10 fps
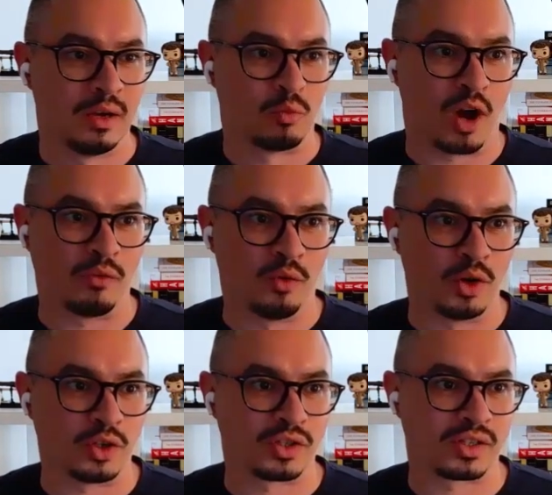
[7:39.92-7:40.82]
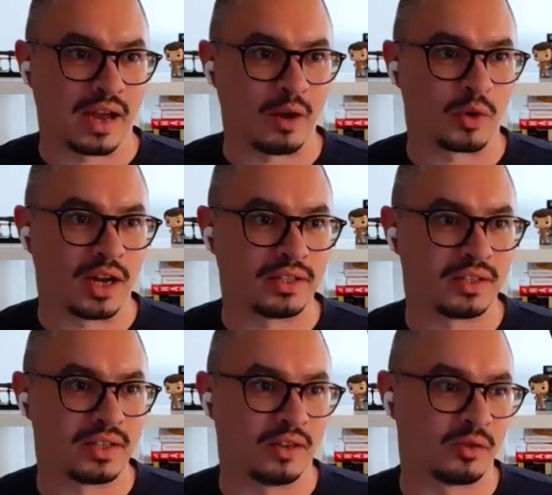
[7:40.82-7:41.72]
Broadvoice kind of prides
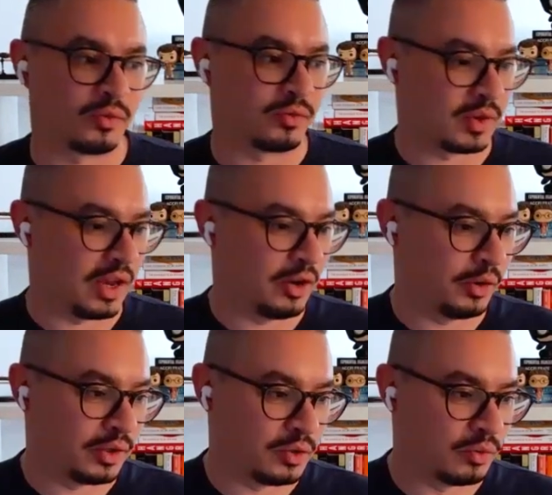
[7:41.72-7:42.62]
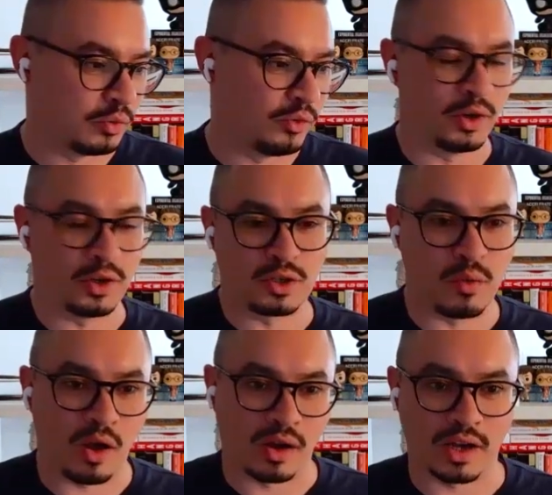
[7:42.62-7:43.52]
itself of catering to very
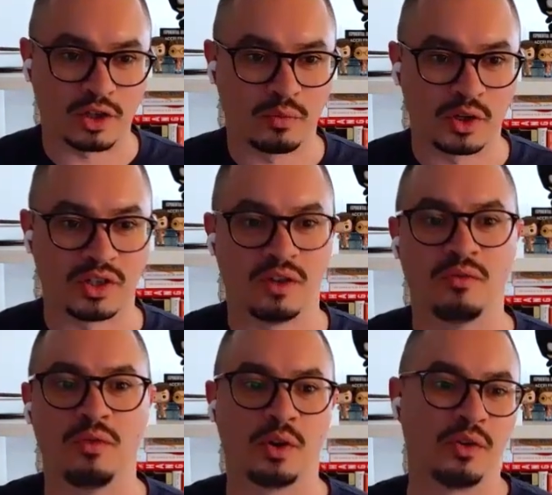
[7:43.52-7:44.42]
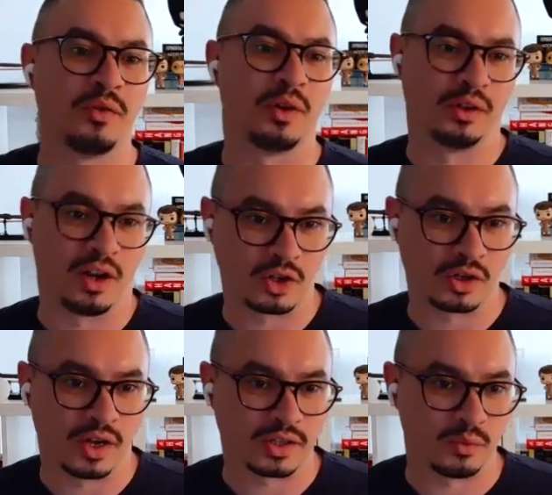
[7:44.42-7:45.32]
small customers and very, very large
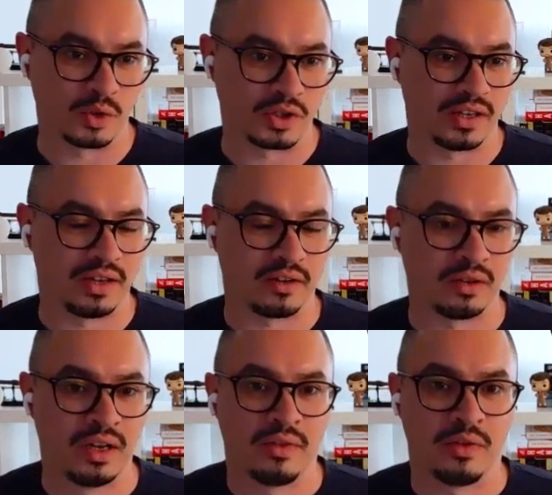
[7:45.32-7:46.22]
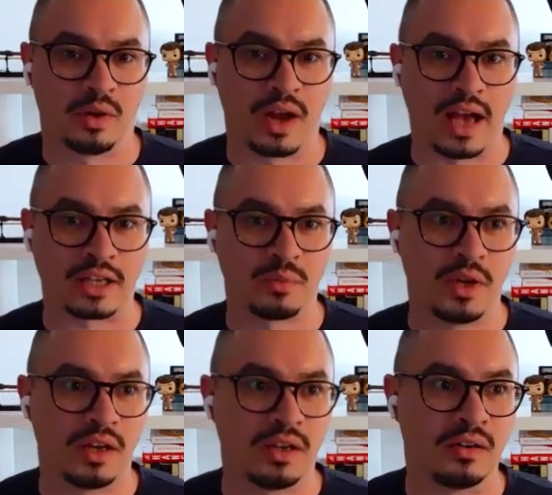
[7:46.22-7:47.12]
customers. And there has
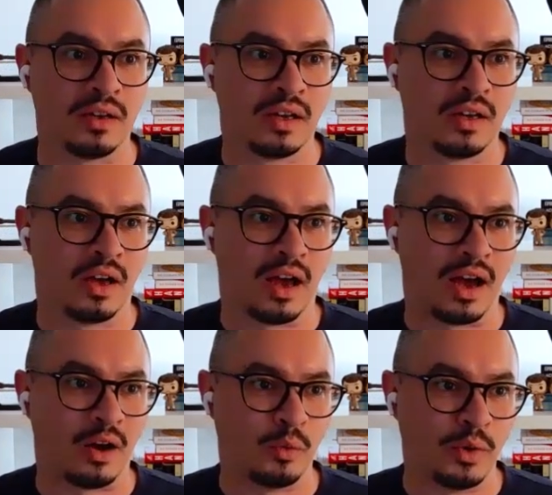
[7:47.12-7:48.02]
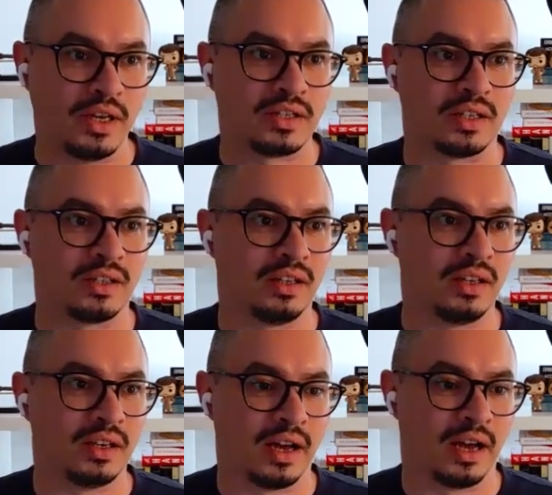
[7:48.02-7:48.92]
been
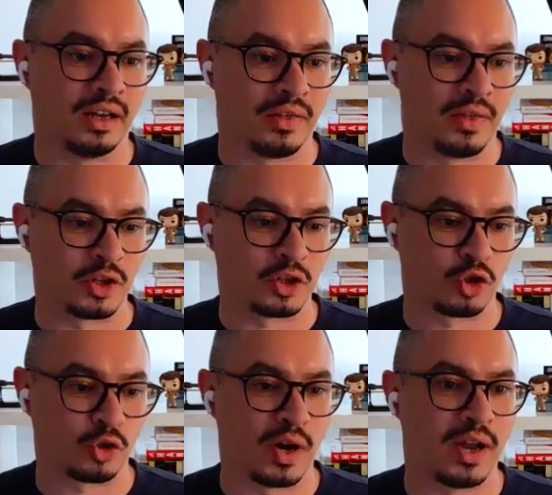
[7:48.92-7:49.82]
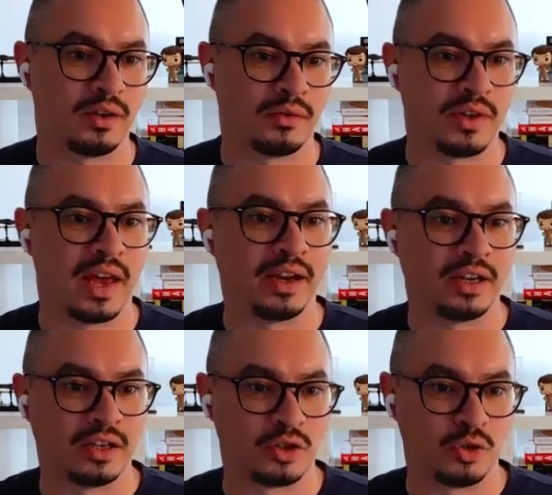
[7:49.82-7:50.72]
recently this trend of
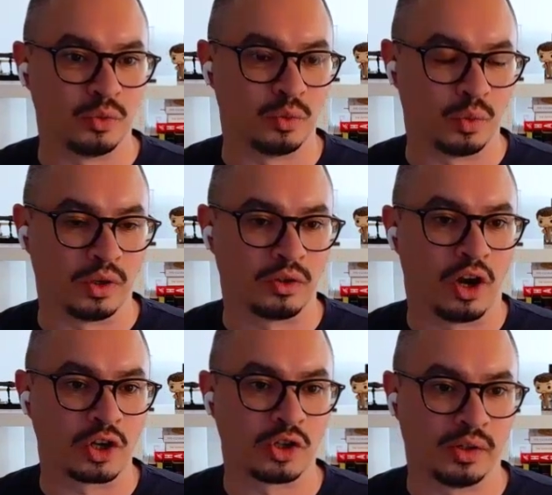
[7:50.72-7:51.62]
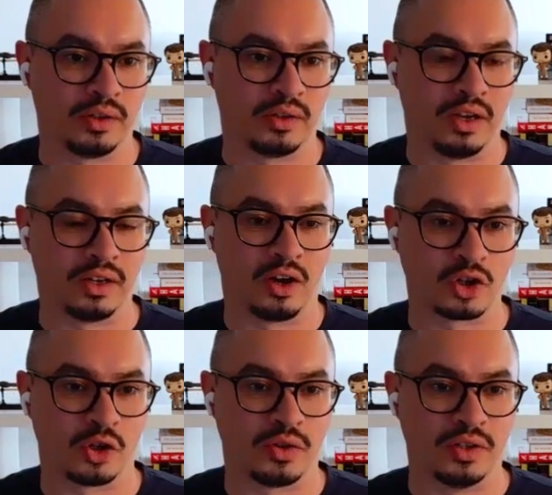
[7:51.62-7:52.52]
getting into larger and
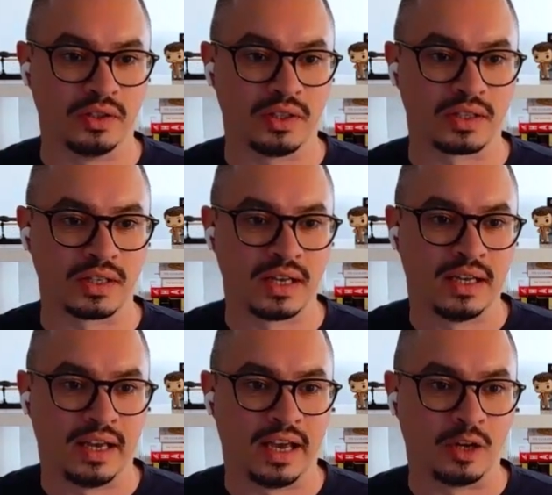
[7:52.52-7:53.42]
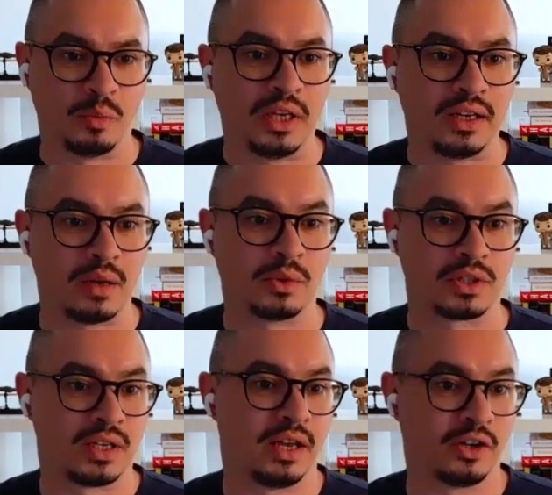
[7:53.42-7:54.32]
larger deals and being able
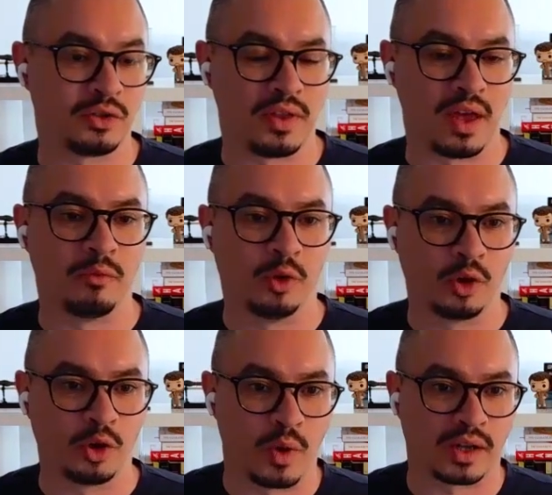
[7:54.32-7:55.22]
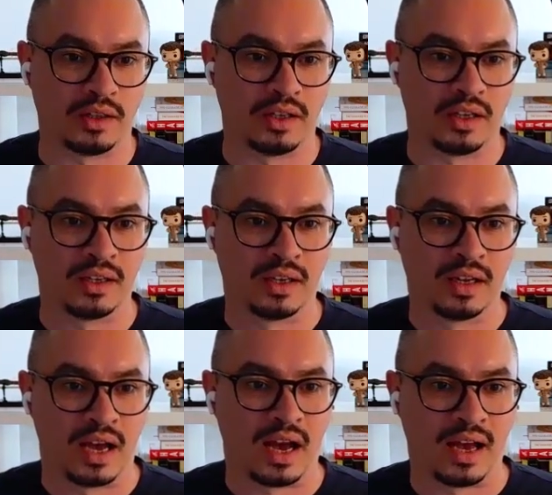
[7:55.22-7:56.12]
to cater to them very quickly,
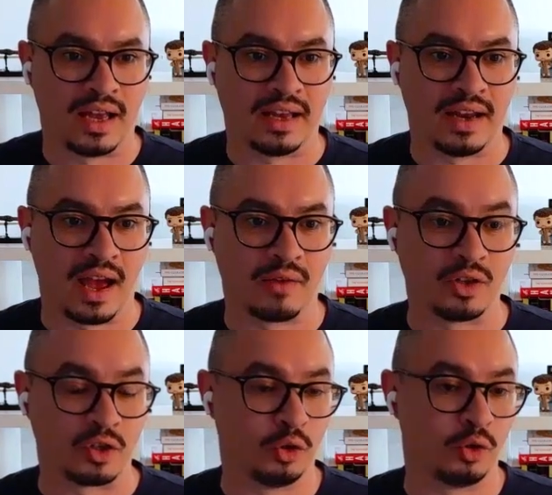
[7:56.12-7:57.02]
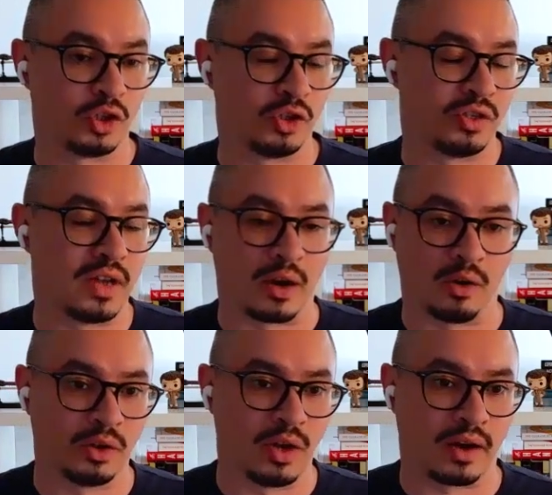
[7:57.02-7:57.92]
and having solutions not
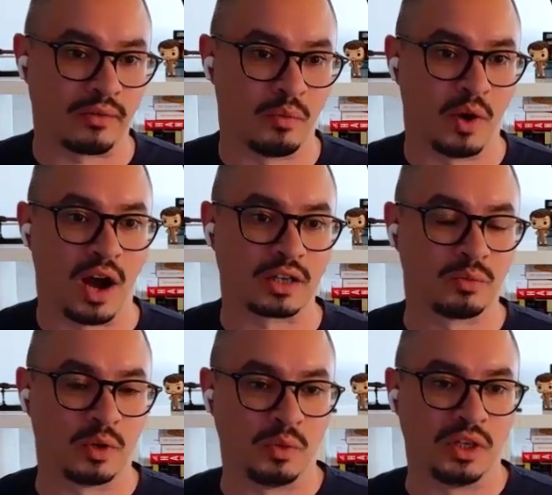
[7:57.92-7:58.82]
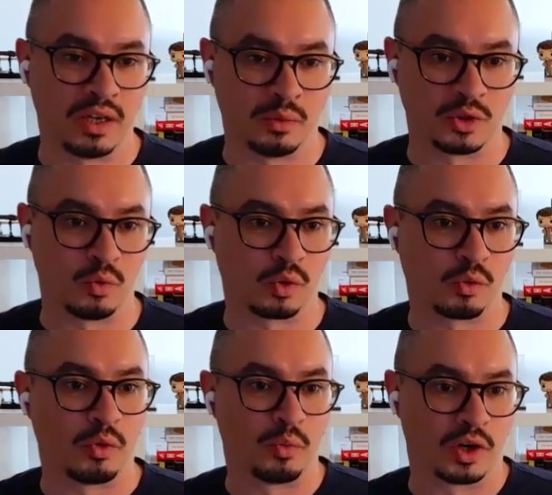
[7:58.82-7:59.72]
only out of the box, but being able to
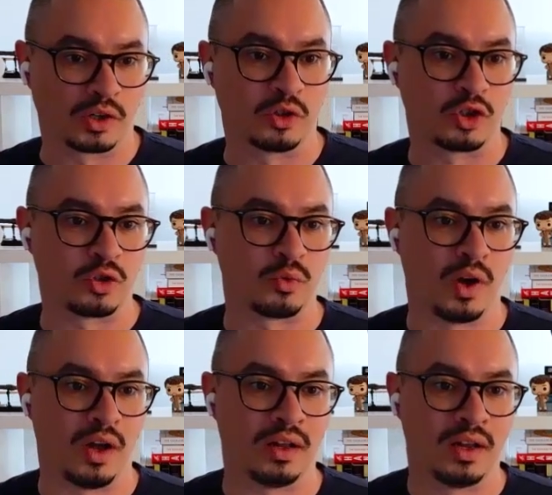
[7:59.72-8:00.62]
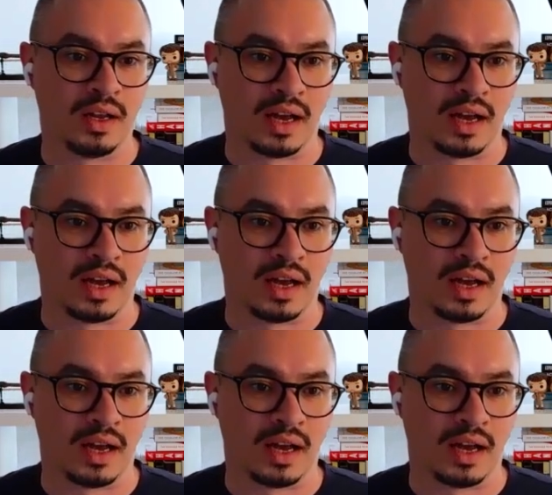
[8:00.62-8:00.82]
work with partners as well